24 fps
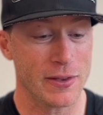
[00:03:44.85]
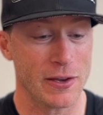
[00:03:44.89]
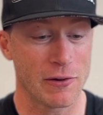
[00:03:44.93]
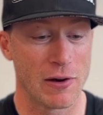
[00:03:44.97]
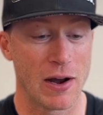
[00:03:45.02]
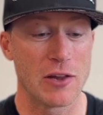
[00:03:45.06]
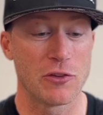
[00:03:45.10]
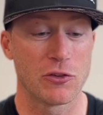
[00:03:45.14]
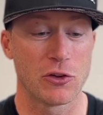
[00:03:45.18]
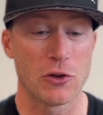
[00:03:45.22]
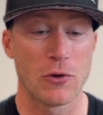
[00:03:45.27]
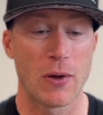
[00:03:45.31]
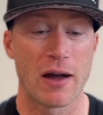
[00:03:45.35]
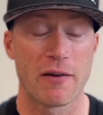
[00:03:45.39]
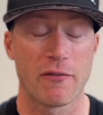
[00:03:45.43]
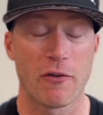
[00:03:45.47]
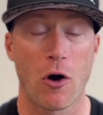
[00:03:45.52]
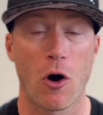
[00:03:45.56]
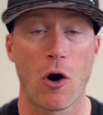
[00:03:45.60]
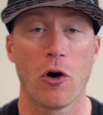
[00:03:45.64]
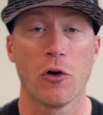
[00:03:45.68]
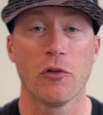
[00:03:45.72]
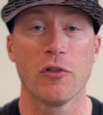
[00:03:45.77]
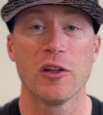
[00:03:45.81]
right? So you have
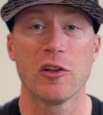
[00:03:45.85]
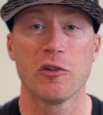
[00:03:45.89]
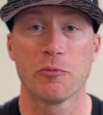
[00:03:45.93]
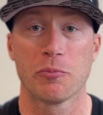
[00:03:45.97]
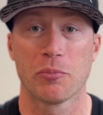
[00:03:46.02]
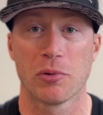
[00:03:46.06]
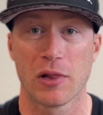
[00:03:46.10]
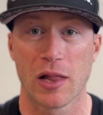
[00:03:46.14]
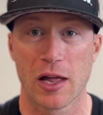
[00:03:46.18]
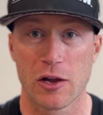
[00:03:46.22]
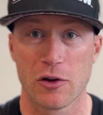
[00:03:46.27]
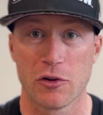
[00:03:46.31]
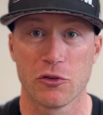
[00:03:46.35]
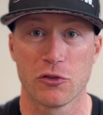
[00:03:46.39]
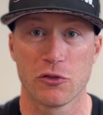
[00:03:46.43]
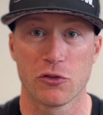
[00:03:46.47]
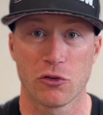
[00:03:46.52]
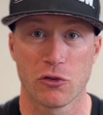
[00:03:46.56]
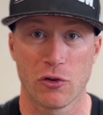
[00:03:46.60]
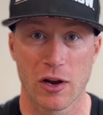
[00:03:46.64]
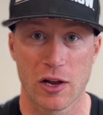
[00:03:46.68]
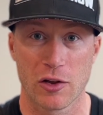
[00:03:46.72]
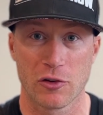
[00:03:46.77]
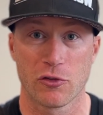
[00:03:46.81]
all these players
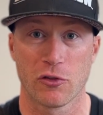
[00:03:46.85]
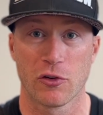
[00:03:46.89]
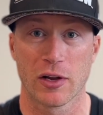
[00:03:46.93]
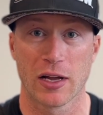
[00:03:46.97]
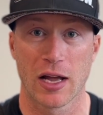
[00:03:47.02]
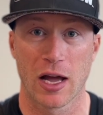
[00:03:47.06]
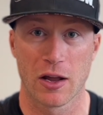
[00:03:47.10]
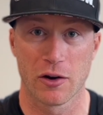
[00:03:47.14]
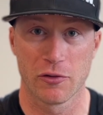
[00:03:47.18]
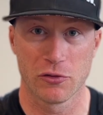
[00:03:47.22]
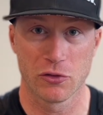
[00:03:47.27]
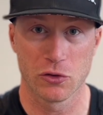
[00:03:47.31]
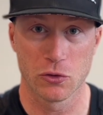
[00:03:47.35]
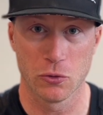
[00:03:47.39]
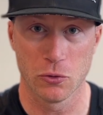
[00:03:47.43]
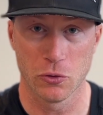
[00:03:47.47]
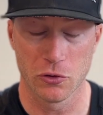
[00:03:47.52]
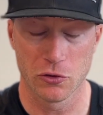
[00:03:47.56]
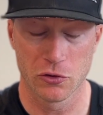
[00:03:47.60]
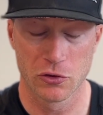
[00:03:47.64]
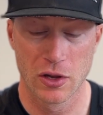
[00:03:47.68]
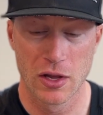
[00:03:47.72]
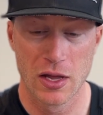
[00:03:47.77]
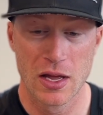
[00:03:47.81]
transferring out of
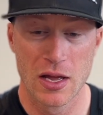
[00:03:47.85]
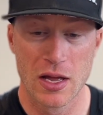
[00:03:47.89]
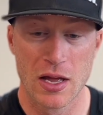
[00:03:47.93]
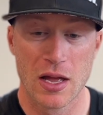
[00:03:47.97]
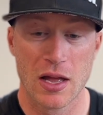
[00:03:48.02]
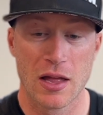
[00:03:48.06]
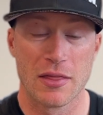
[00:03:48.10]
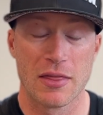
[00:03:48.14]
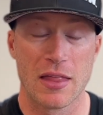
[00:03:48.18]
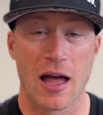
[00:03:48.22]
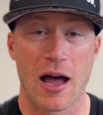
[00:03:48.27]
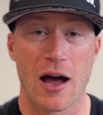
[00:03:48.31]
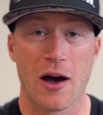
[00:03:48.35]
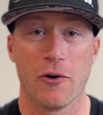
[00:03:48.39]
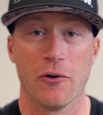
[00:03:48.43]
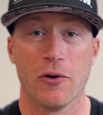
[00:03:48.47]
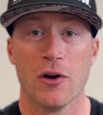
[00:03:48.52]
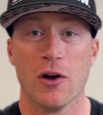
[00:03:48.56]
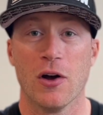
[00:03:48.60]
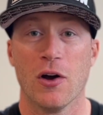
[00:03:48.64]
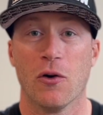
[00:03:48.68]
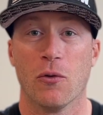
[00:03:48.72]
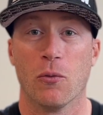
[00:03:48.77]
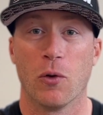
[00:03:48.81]
schools.
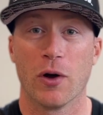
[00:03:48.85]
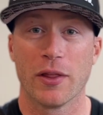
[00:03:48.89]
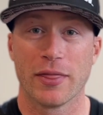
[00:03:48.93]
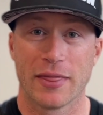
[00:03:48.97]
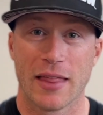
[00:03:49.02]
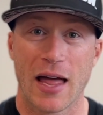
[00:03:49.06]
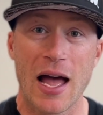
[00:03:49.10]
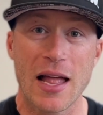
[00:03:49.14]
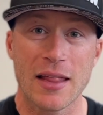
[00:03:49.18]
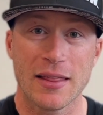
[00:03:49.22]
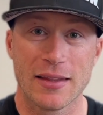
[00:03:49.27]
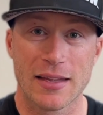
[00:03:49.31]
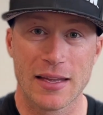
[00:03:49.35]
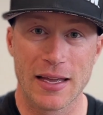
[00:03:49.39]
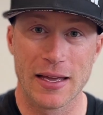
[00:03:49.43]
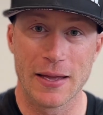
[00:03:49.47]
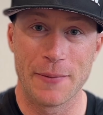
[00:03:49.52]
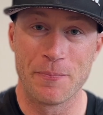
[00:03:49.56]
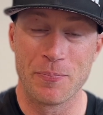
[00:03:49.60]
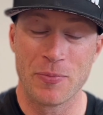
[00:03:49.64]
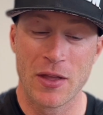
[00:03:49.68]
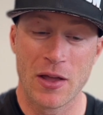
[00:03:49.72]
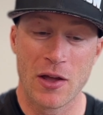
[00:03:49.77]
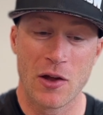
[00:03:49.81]
Now, what that
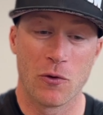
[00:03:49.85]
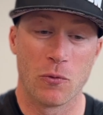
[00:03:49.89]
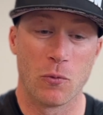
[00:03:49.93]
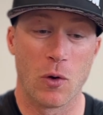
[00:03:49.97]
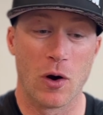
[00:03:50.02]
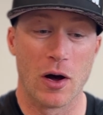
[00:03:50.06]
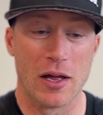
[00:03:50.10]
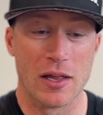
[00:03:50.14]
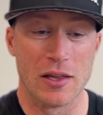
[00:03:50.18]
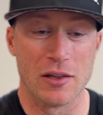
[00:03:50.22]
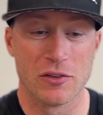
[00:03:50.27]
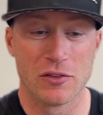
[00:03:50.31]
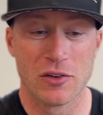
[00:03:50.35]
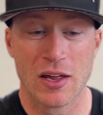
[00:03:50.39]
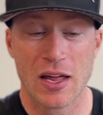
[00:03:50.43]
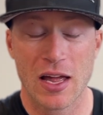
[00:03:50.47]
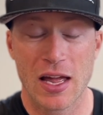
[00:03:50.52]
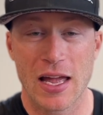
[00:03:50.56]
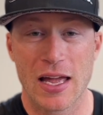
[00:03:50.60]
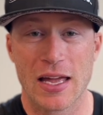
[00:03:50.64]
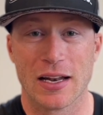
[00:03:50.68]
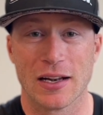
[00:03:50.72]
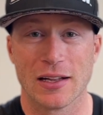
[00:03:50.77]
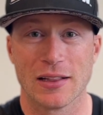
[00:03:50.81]
did was
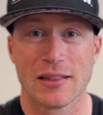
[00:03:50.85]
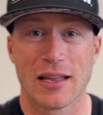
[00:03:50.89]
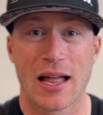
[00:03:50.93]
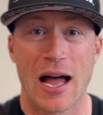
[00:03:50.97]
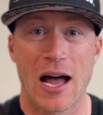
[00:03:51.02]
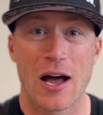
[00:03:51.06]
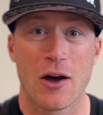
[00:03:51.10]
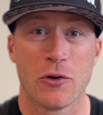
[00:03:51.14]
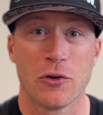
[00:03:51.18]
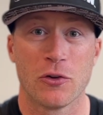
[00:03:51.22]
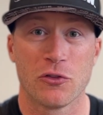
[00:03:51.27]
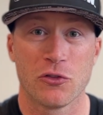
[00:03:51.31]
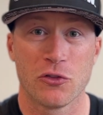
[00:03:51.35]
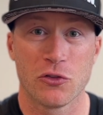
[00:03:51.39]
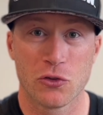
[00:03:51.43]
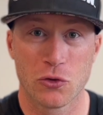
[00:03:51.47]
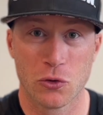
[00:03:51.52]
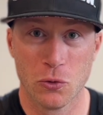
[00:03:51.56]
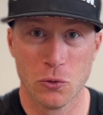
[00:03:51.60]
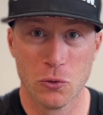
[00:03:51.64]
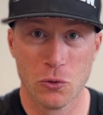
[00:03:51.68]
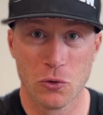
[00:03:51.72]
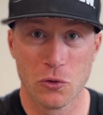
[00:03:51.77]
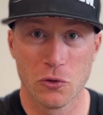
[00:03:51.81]
it allowed
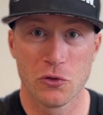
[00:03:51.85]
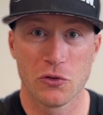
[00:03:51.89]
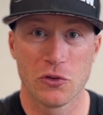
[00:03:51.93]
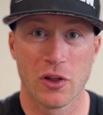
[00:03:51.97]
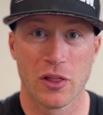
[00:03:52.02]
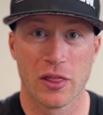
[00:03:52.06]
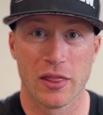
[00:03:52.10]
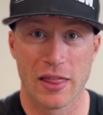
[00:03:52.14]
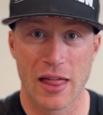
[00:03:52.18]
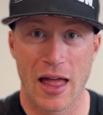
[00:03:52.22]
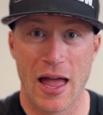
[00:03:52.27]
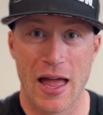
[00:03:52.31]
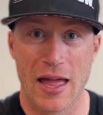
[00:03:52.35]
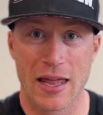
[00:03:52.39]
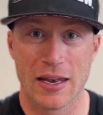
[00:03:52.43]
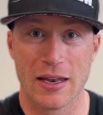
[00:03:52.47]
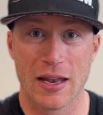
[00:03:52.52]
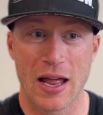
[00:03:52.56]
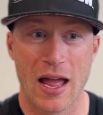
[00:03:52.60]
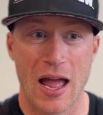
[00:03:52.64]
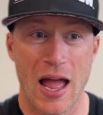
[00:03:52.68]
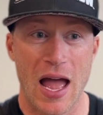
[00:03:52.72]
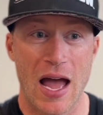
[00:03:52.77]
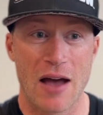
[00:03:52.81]
schools to then
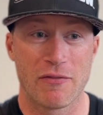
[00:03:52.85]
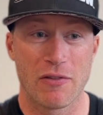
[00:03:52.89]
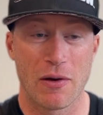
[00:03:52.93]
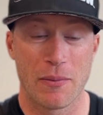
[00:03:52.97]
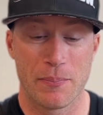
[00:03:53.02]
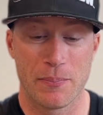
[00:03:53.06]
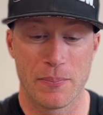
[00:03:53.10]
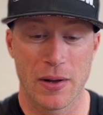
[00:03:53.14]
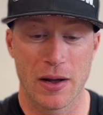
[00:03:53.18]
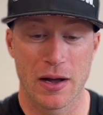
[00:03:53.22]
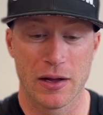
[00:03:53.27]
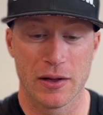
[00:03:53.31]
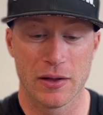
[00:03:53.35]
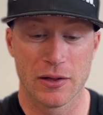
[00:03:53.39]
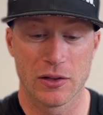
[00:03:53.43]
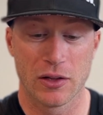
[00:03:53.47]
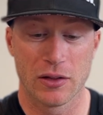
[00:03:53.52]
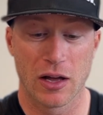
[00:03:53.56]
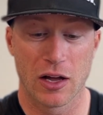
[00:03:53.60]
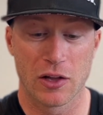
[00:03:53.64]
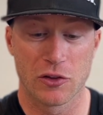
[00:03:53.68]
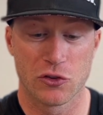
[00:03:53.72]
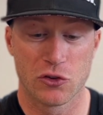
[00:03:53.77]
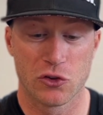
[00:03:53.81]
have a
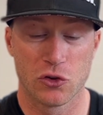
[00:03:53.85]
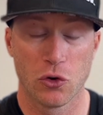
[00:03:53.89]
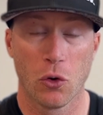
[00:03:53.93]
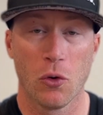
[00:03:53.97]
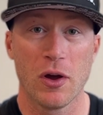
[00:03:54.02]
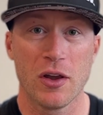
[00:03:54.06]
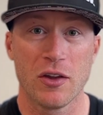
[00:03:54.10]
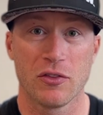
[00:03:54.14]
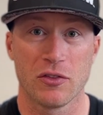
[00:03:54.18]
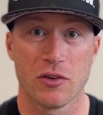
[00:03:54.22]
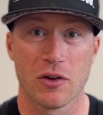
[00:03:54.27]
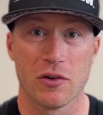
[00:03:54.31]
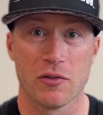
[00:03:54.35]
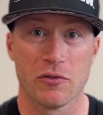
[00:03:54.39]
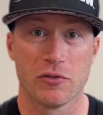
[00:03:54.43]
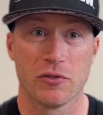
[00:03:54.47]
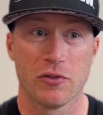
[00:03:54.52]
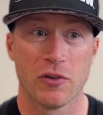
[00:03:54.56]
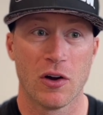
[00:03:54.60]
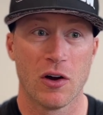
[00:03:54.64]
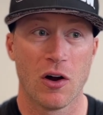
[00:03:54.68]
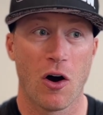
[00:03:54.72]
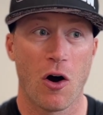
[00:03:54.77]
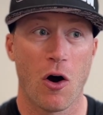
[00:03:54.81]
choice
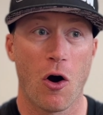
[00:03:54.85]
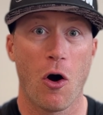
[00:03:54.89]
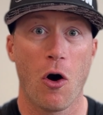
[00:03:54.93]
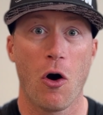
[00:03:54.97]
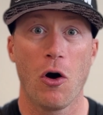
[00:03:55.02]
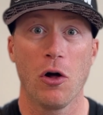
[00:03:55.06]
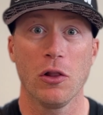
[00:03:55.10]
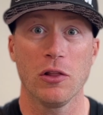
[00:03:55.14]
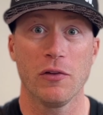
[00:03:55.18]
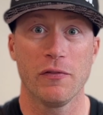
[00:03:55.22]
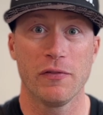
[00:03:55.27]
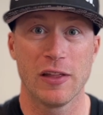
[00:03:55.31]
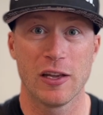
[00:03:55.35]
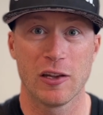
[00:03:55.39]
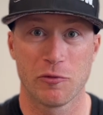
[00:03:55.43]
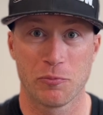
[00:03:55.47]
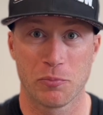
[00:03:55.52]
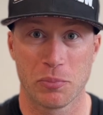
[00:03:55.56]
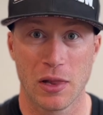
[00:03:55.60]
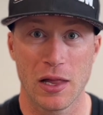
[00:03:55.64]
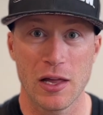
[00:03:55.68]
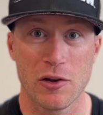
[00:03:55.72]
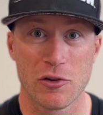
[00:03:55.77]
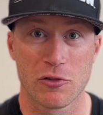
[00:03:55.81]
of all of these
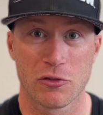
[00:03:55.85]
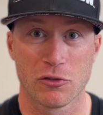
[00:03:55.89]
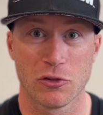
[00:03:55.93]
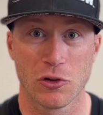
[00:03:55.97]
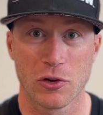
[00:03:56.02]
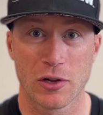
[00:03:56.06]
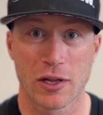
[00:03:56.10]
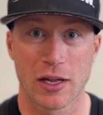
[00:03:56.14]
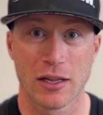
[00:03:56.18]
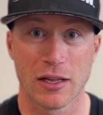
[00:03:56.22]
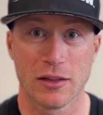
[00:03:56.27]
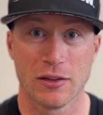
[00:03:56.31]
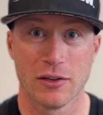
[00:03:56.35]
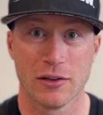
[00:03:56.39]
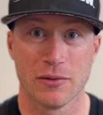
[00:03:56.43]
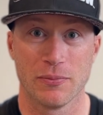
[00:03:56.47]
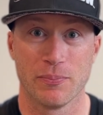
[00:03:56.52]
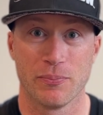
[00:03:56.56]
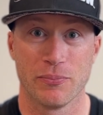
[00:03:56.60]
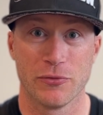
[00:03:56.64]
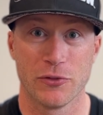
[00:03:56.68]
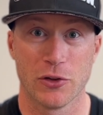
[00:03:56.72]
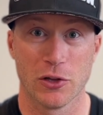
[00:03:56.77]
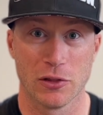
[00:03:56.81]
players looking
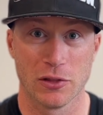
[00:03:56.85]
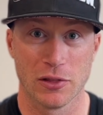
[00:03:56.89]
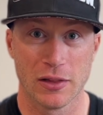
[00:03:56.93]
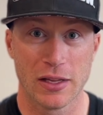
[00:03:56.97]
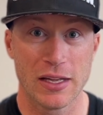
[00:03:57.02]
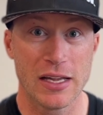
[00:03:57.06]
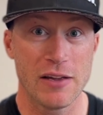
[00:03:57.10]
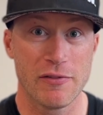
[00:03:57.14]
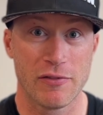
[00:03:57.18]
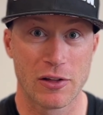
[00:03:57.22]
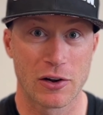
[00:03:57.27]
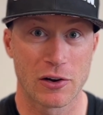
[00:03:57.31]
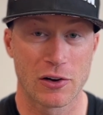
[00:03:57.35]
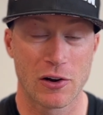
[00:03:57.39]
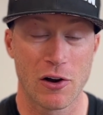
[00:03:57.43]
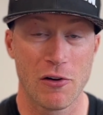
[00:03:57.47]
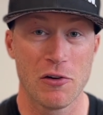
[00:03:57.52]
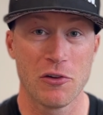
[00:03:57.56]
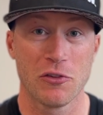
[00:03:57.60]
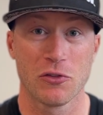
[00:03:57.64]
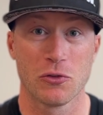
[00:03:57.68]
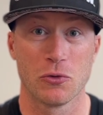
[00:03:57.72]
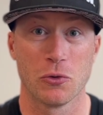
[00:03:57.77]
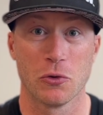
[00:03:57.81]
to leave their
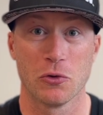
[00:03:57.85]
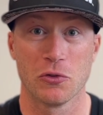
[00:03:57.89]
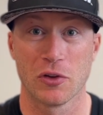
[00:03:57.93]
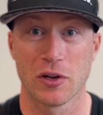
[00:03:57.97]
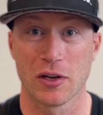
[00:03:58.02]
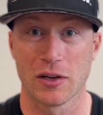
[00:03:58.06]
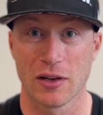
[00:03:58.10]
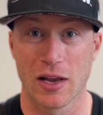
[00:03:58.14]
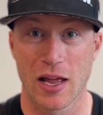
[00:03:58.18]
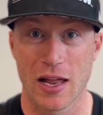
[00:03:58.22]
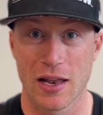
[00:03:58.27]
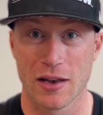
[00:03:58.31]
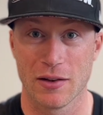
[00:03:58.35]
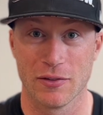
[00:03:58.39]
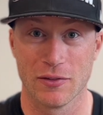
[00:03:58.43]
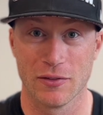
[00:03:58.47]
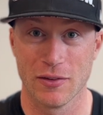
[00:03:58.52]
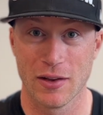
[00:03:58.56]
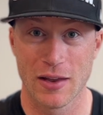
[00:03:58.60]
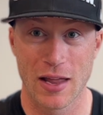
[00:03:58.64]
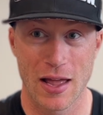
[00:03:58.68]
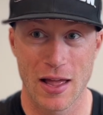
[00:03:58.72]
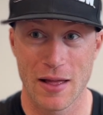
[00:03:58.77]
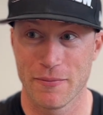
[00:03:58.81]
current schools and
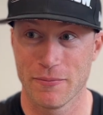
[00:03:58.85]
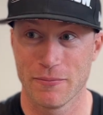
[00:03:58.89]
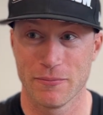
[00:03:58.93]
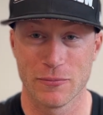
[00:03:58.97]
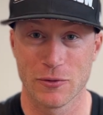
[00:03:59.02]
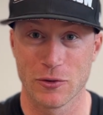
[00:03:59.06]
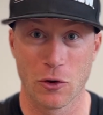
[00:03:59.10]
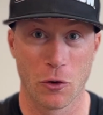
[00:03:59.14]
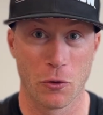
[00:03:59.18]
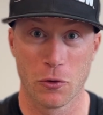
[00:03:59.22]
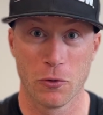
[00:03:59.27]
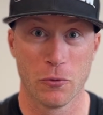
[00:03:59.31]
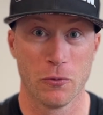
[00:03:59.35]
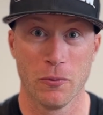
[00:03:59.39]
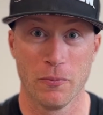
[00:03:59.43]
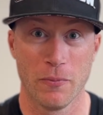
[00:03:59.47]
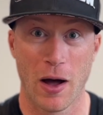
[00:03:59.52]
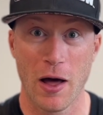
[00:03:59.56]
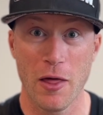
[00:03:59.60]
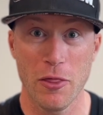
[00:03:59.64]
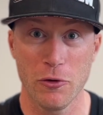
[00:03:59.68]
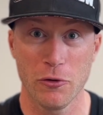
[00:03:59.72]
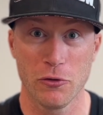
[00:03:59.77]
go to other